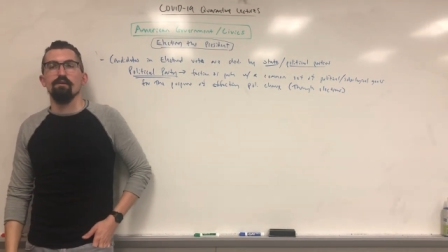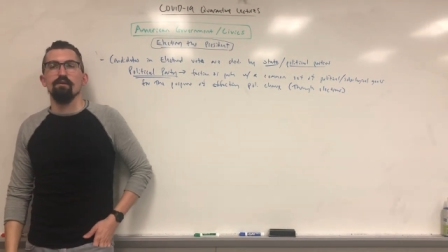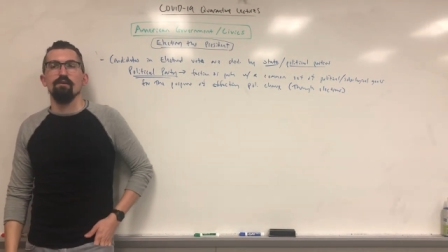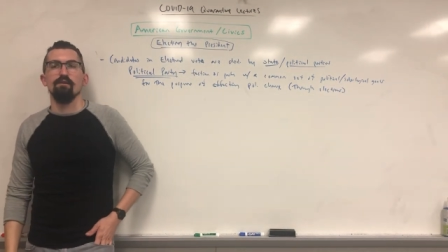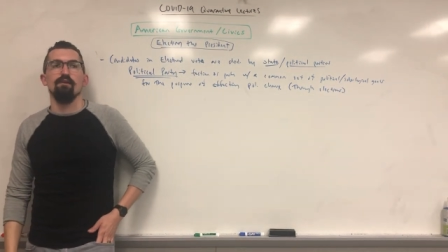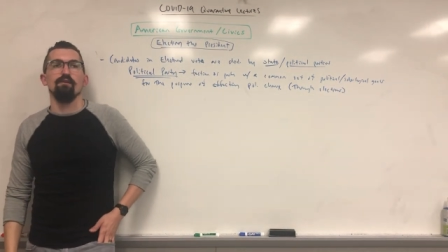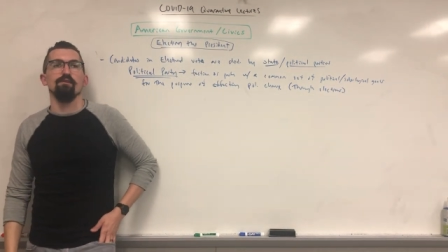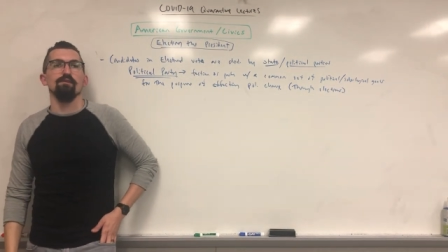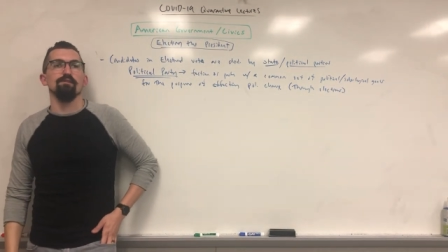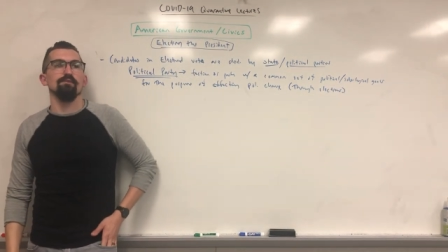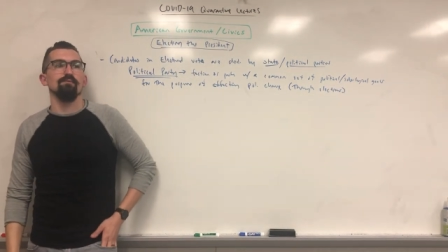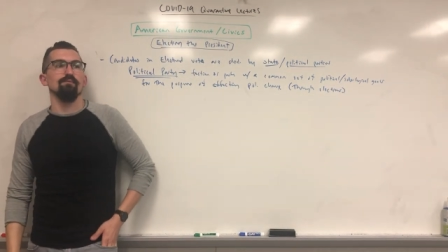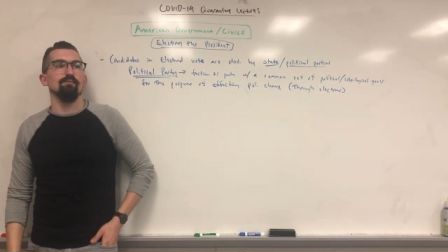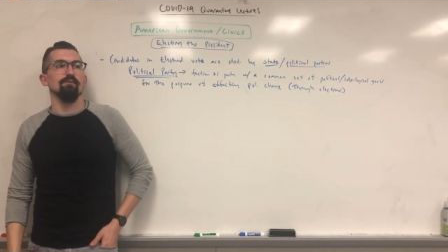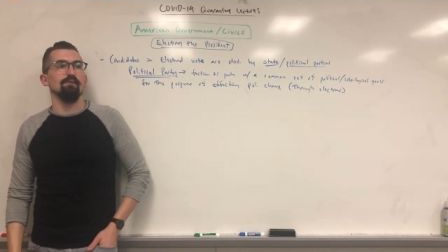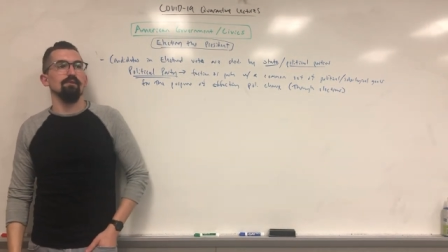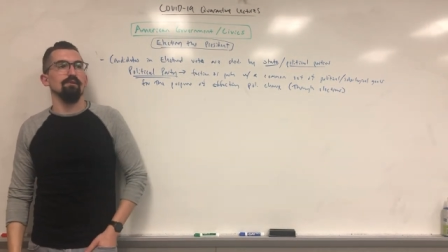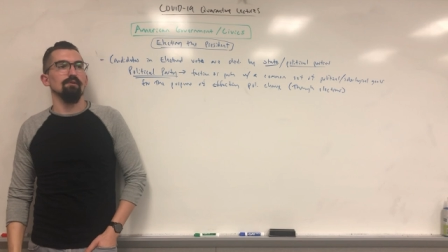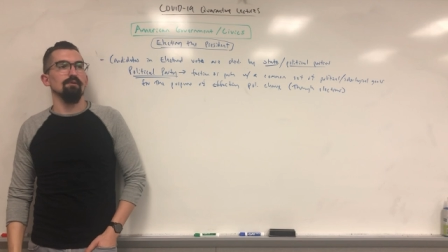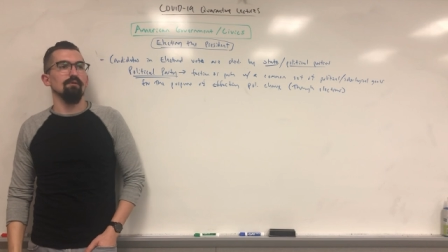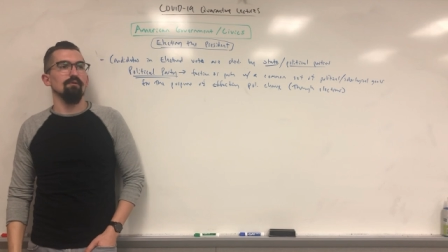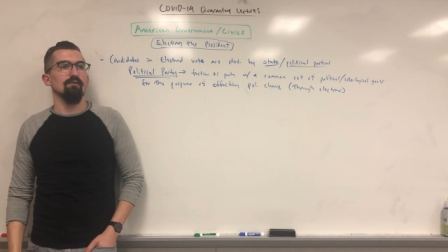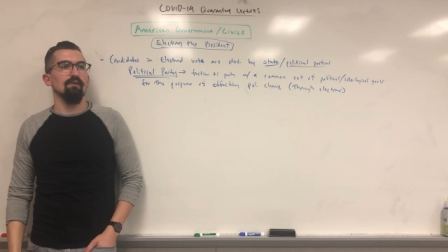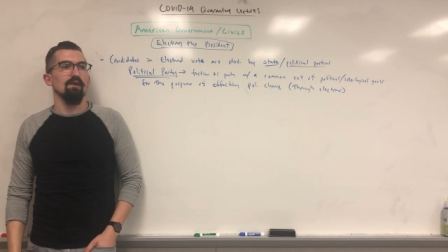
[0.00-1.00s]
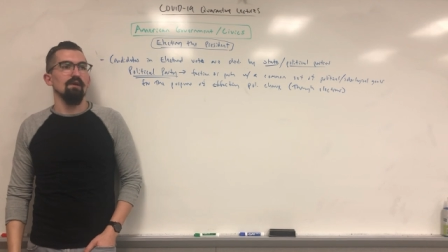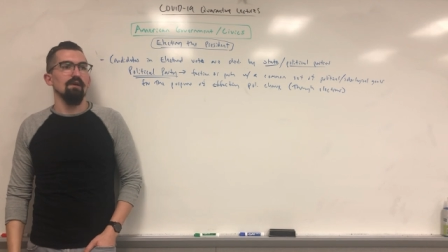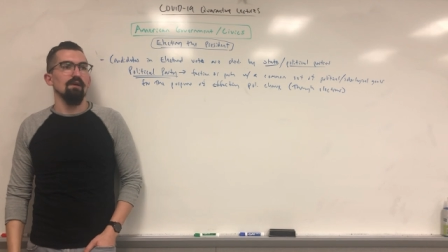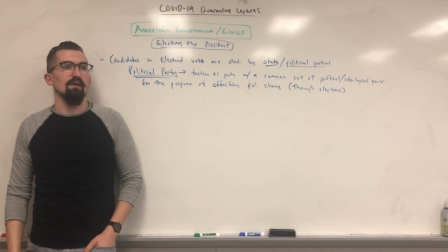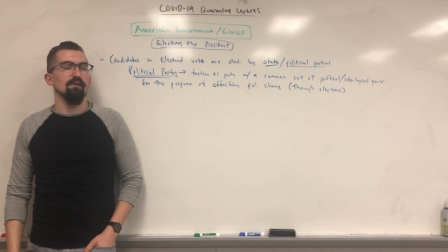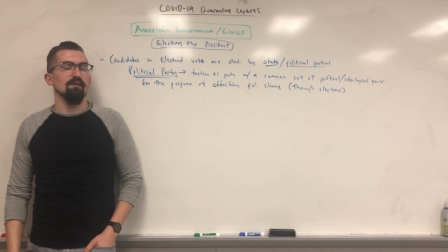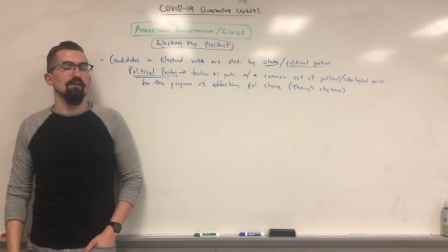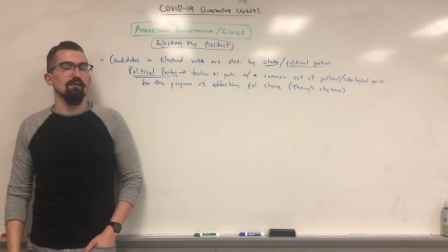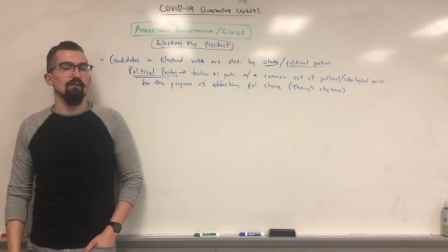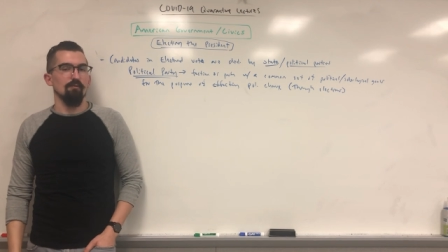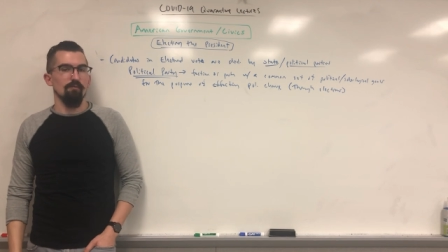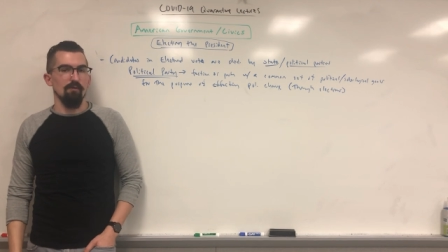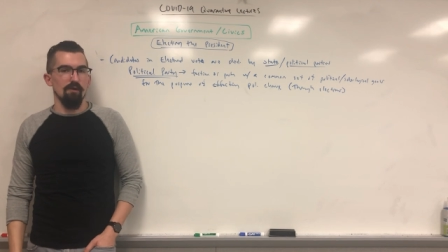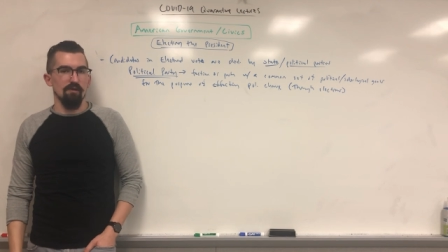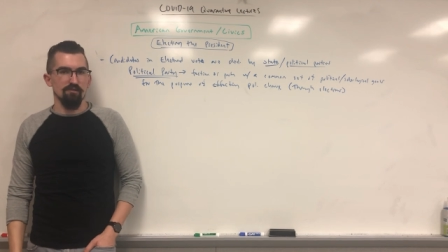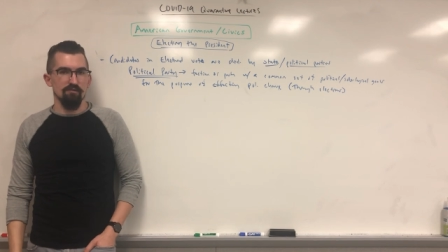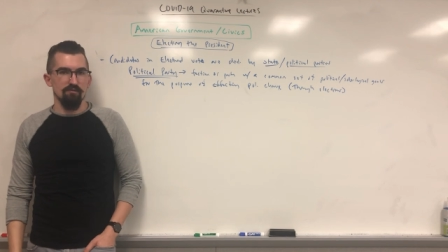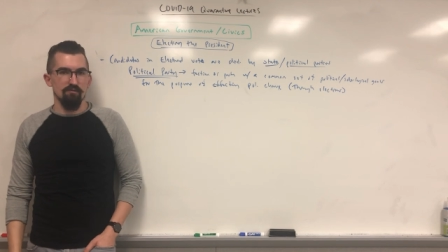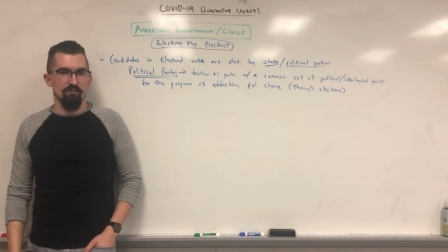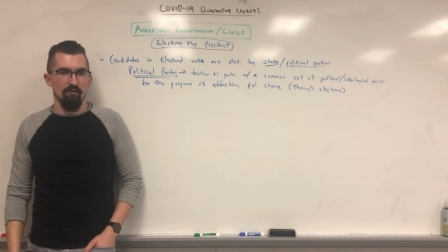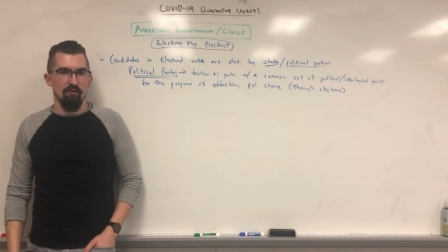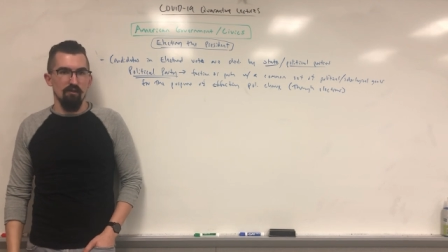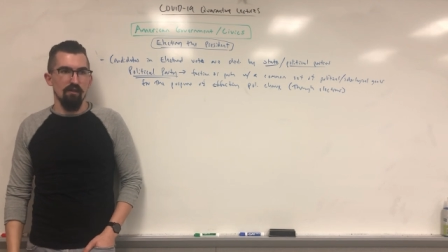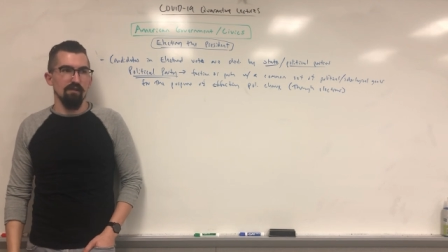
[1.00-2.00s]
It could also include
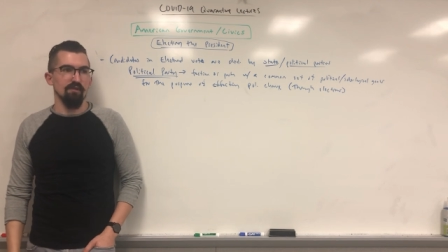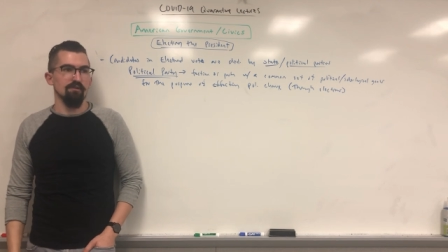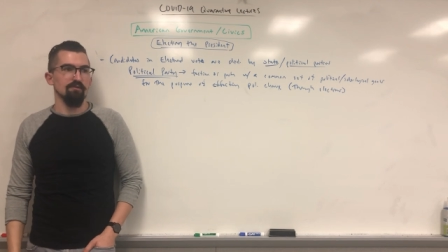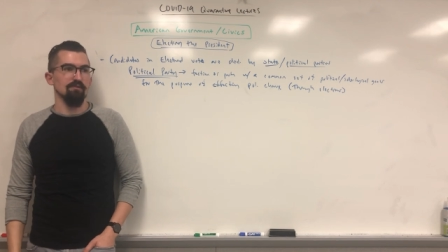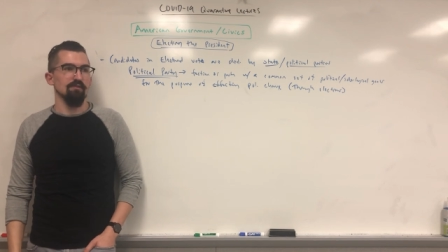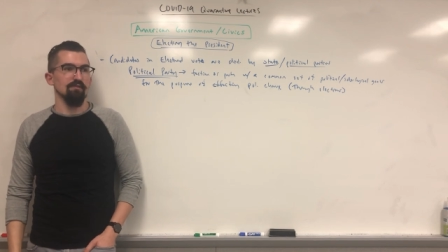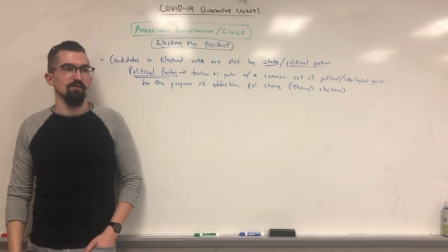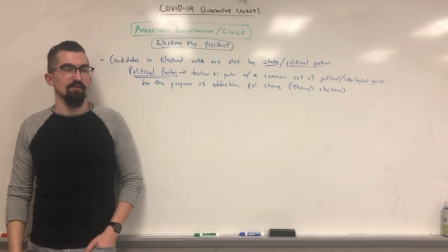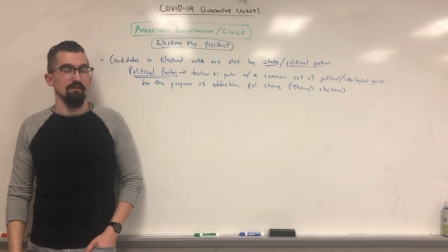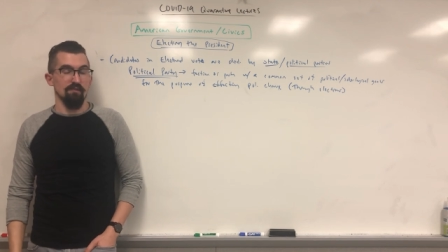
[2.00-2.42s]
congressional elections,